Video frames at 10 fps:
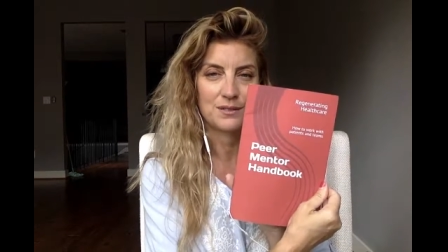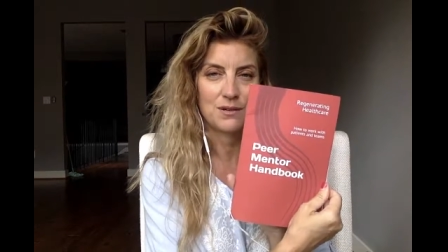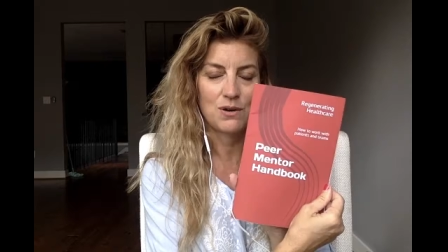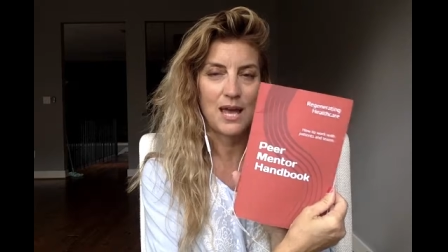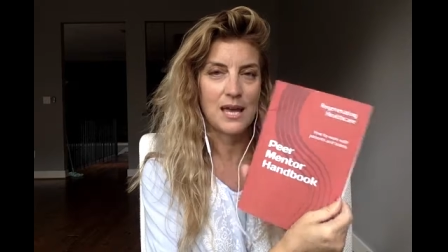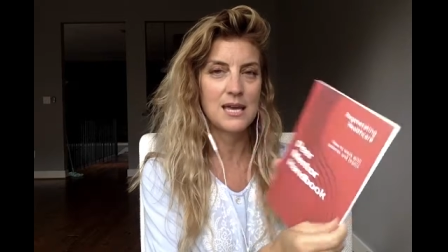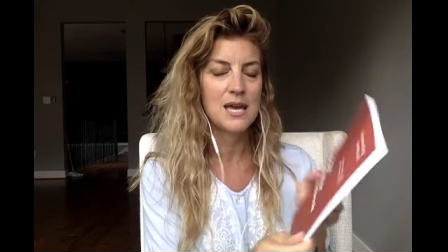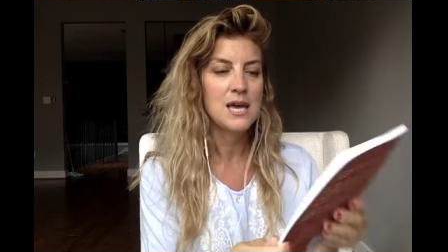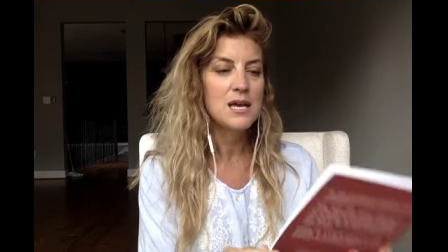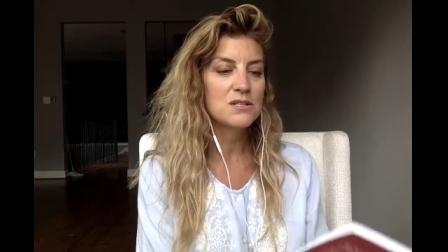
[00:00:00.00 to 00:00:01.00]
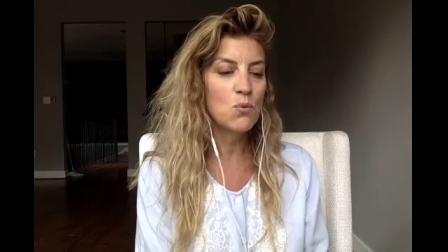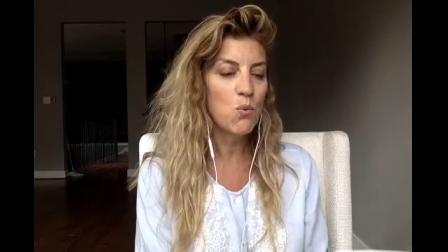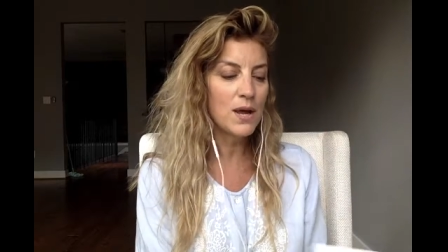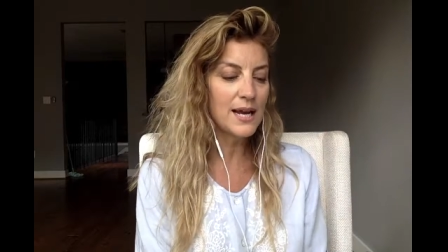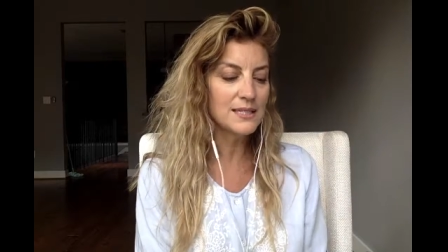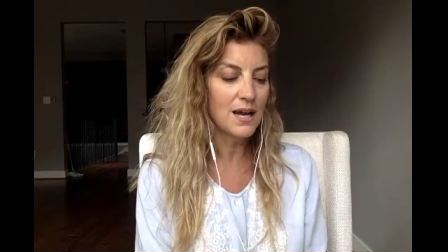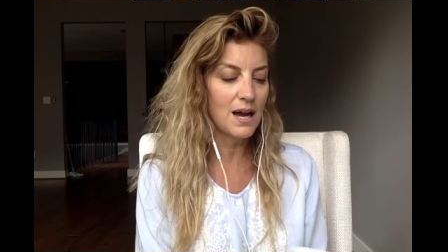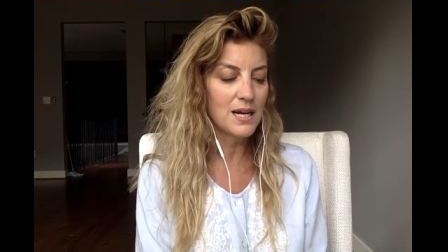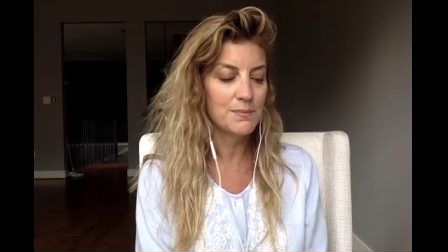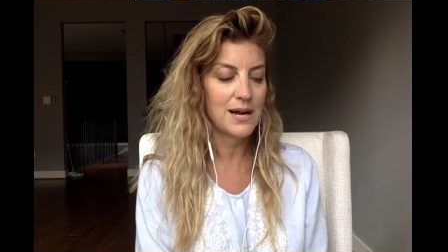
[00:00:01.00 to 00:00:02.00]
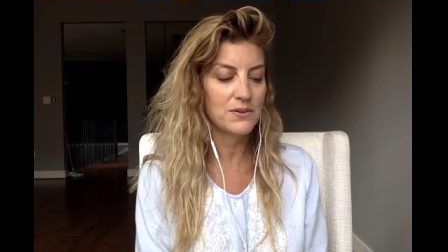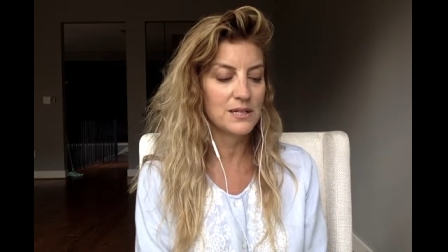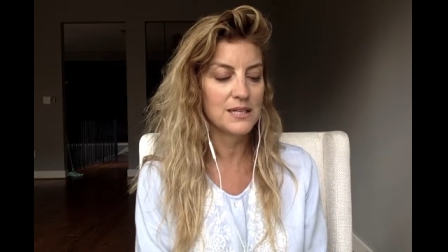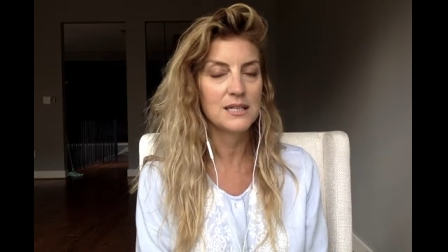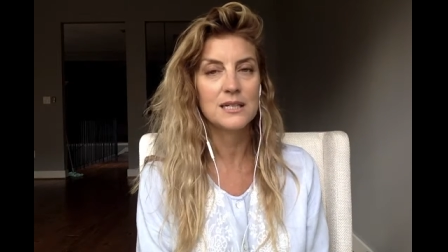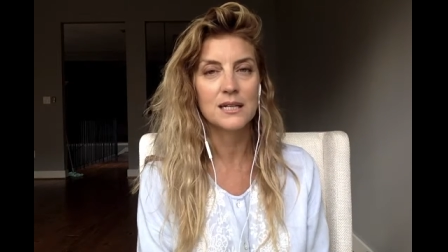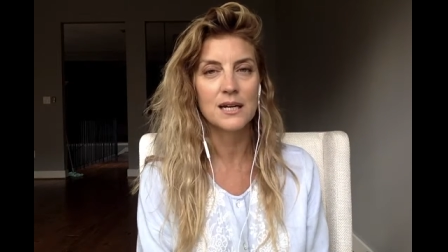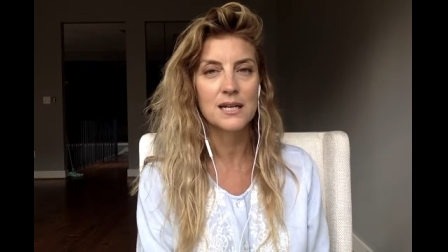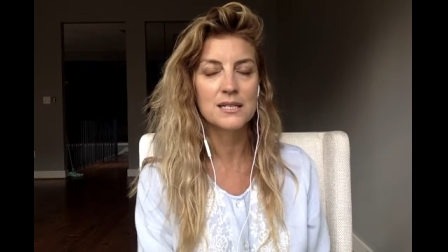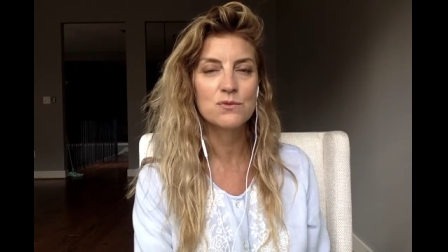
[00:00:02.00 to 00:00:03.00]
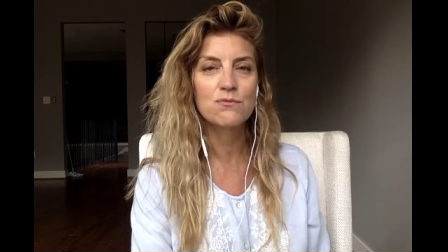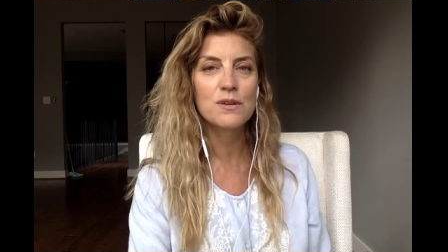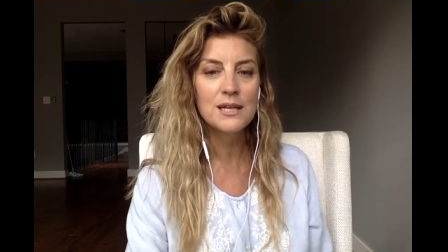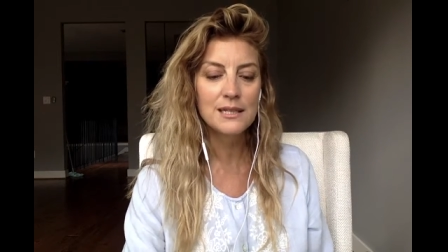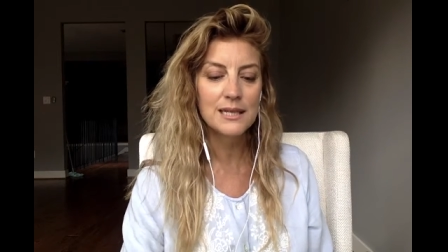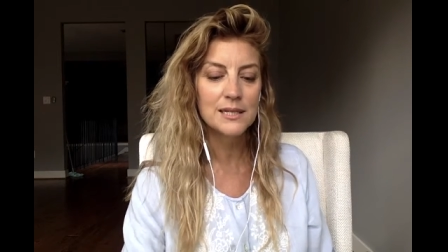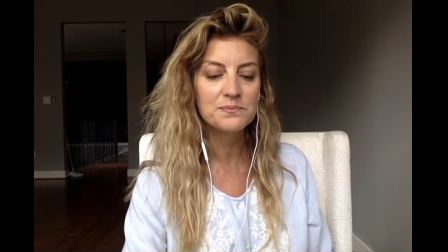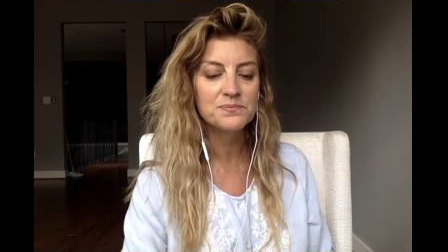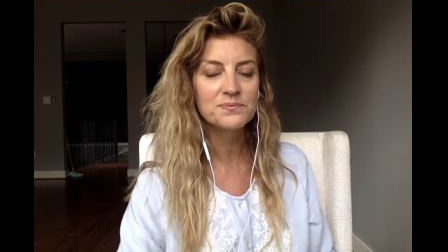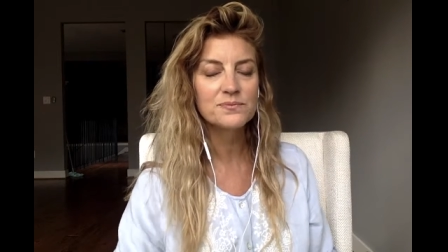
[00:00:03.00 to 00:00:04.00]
Okay, so what I talk about in here is really